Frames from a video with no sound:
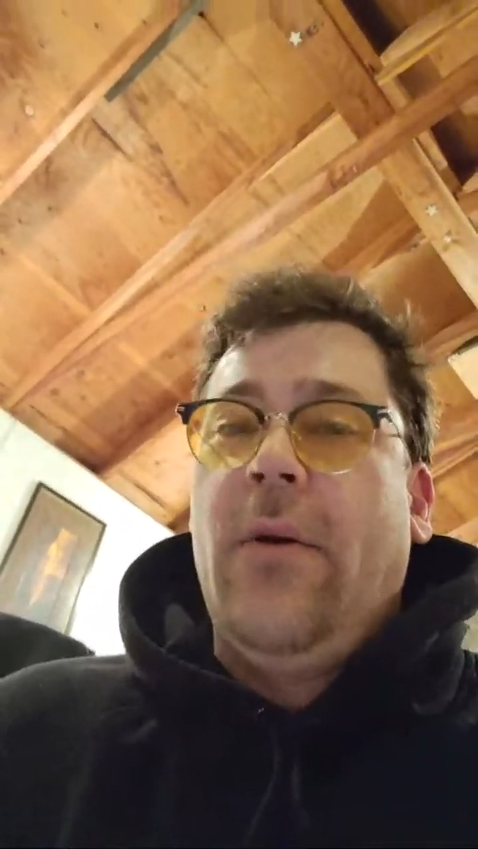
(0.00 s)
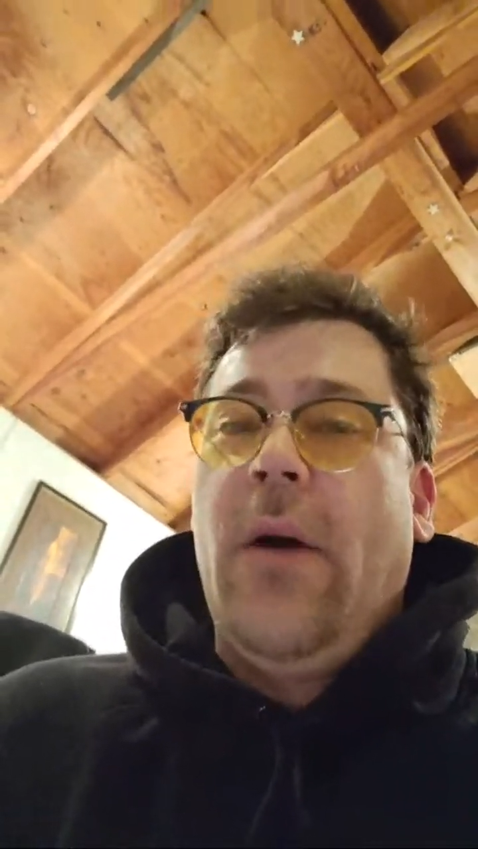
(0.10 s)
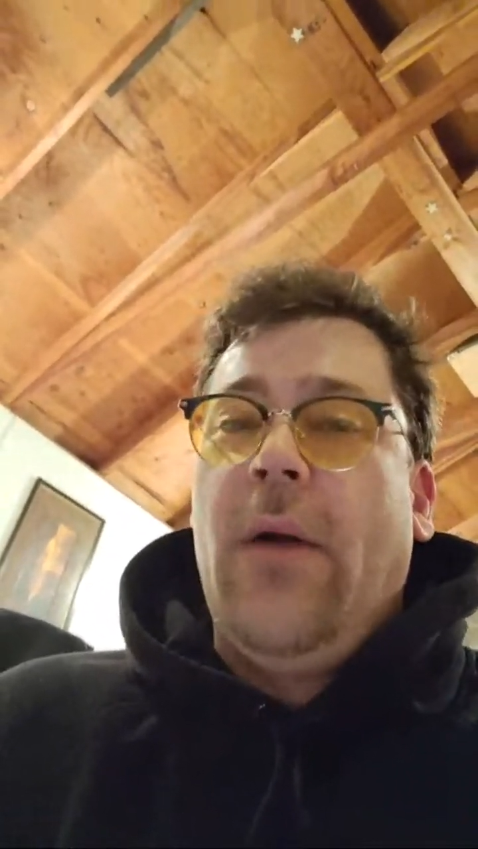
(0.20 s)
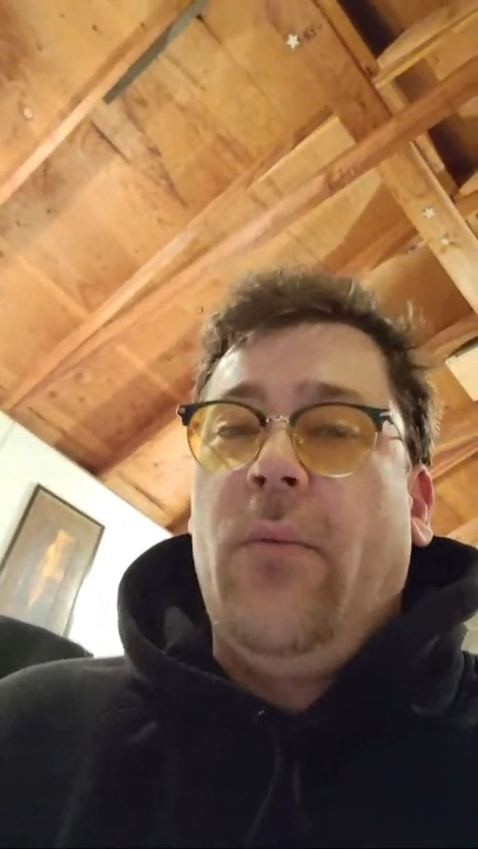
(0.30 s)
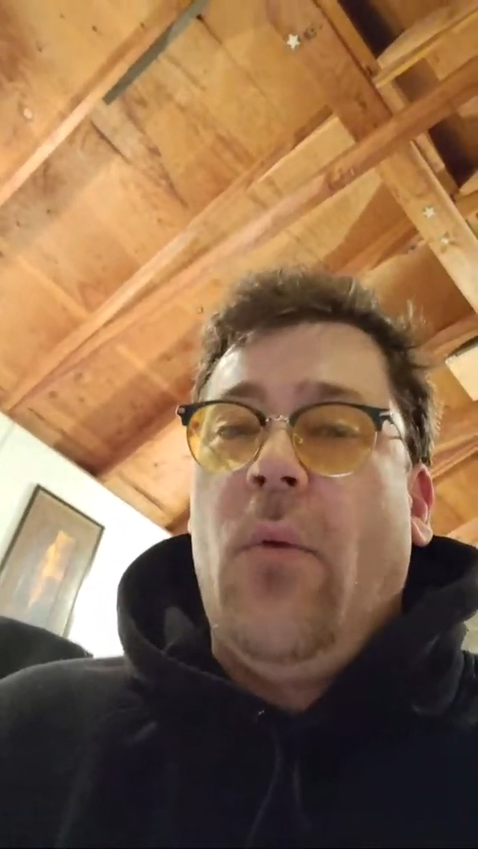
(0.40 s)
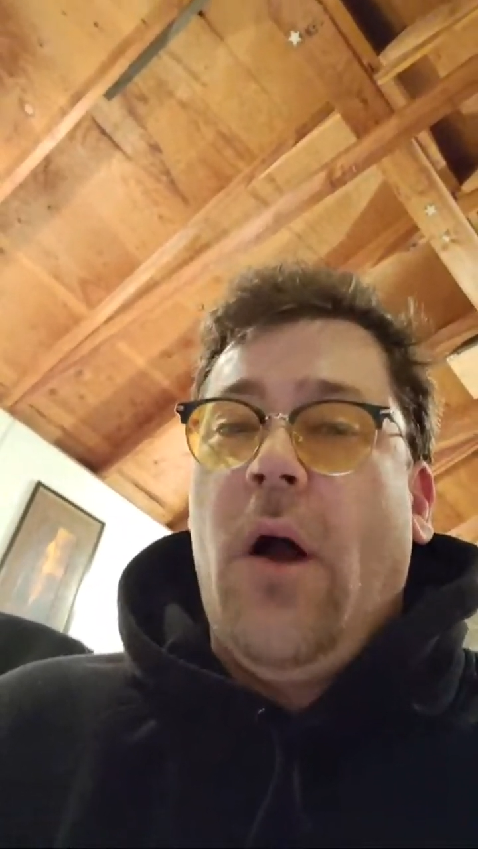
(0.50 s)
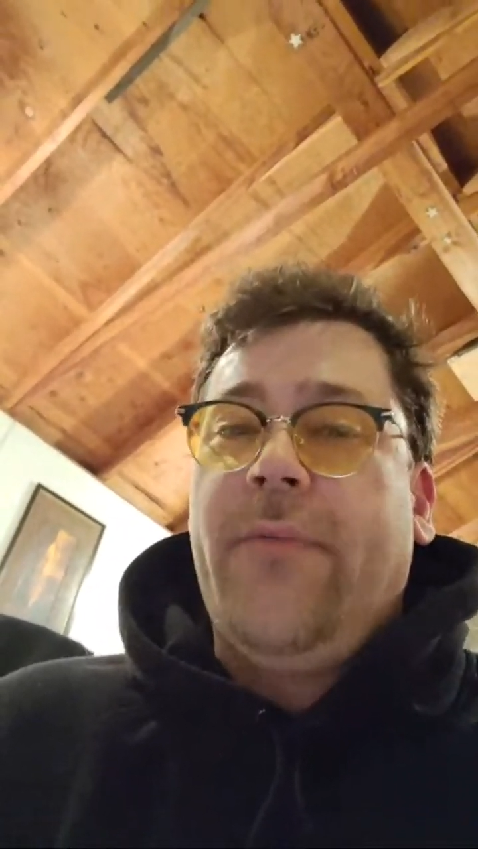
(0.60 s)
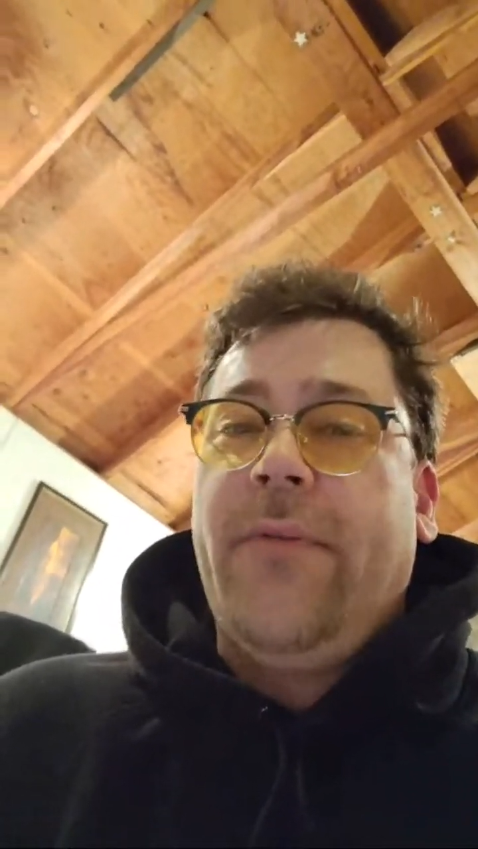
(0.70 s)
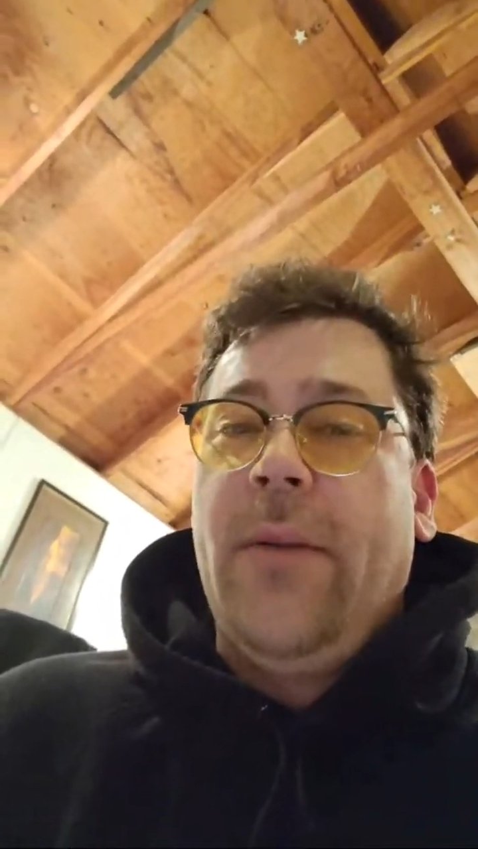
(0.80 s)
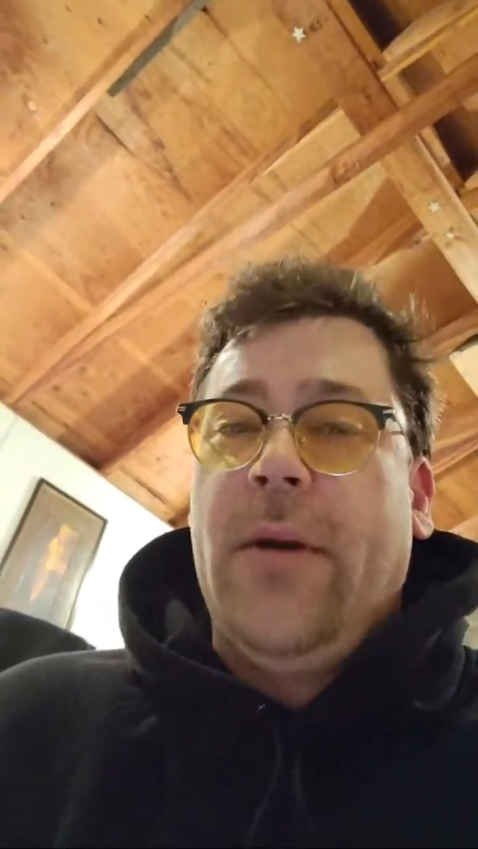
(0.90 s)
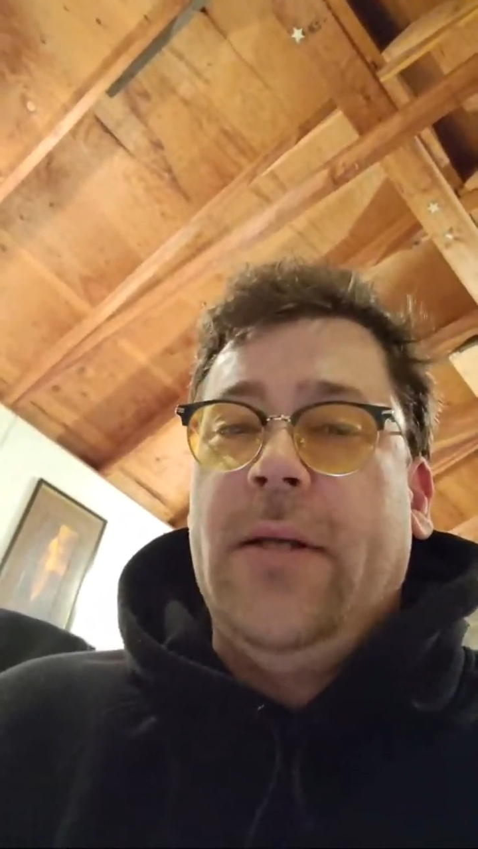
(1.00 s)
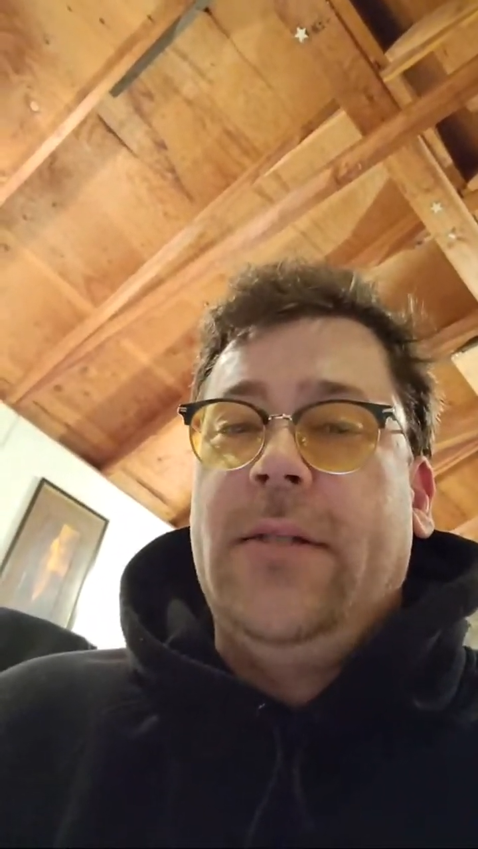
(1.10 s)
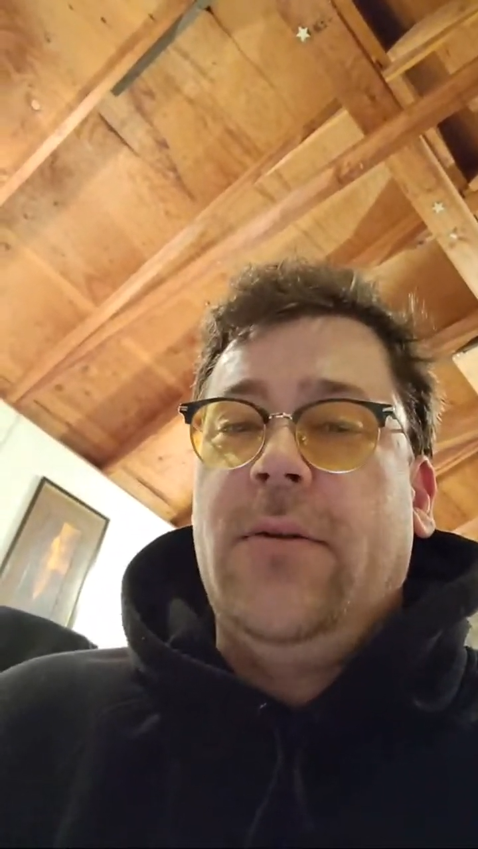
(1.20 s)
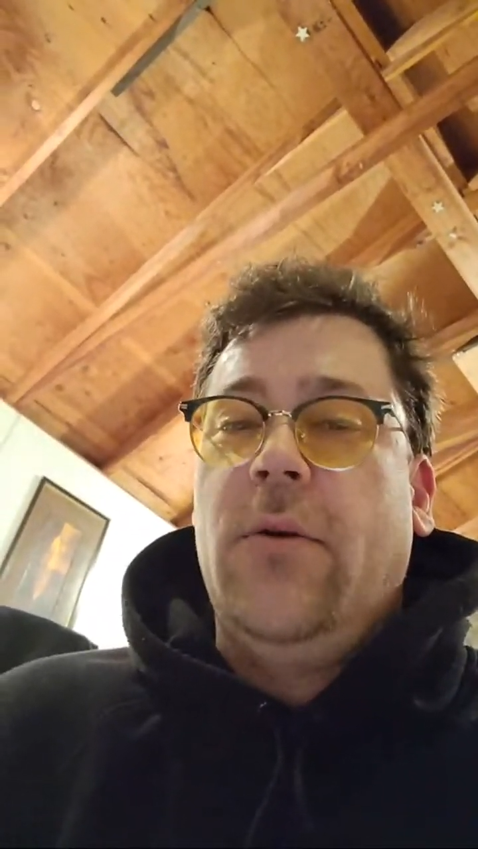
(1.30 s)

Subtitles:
go out and walk very much,